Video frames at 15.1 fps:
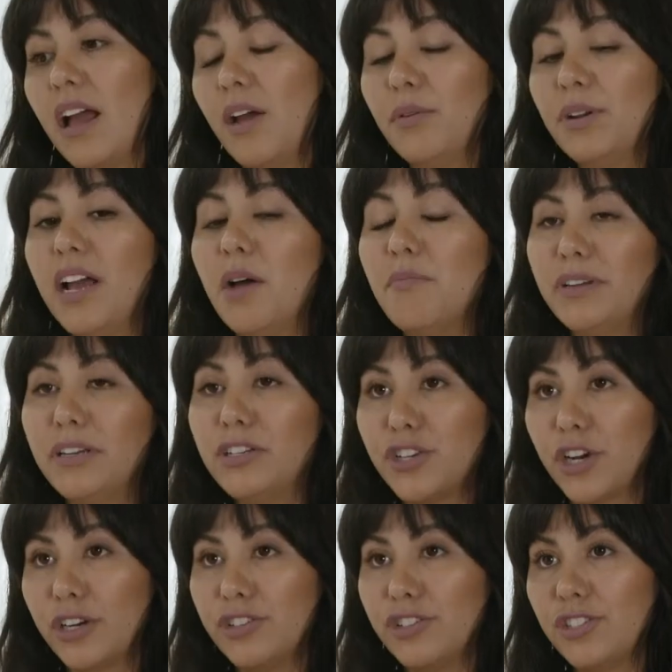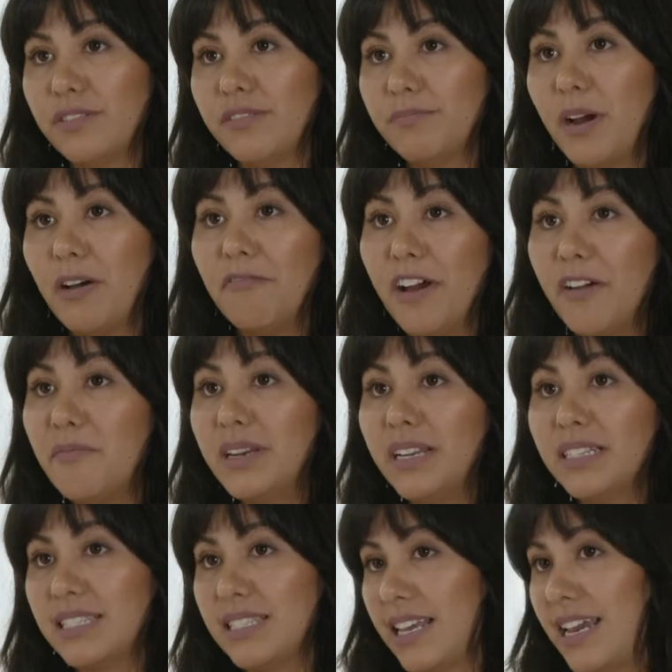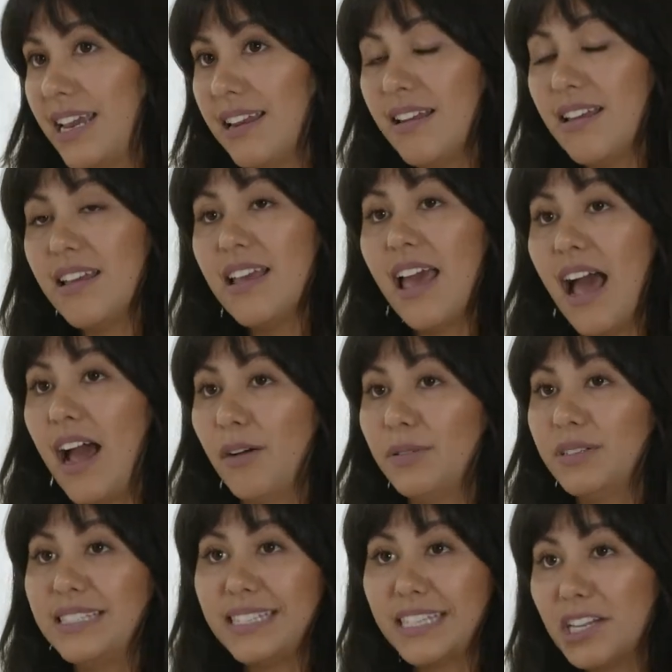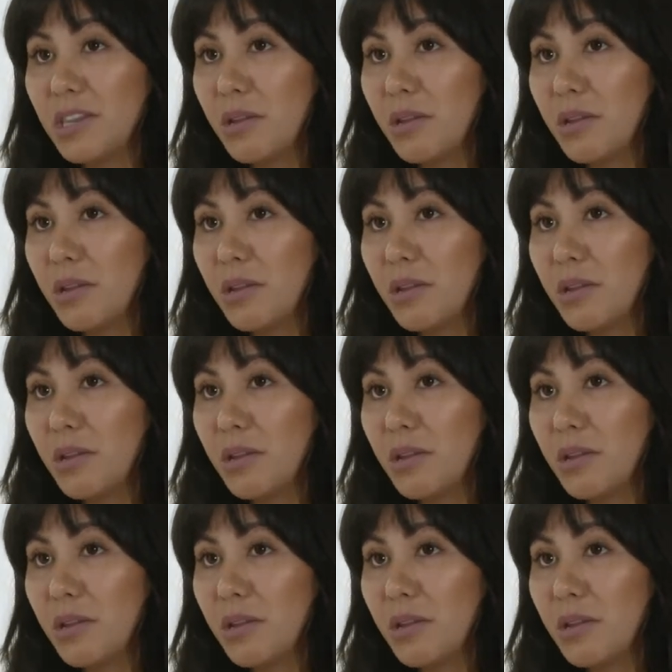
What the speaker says: I would come into church about 5 minutes late. I would sit in